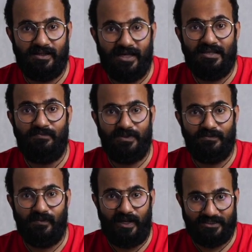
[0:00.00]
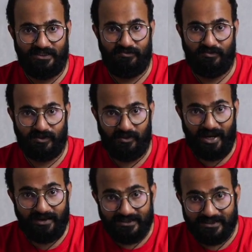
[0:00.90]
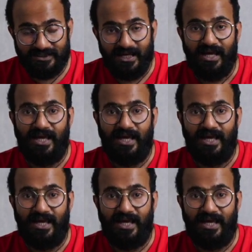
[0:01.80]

help you achieve clarity,